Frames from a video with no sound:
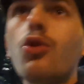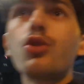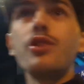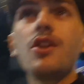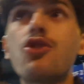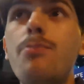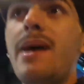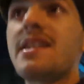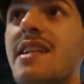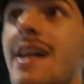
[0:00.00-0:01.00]
order not to
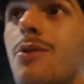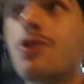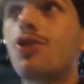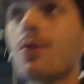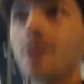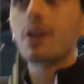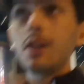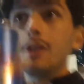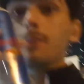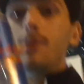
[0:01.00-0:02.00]
pass out during the
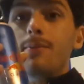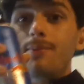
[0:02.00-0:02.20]
club,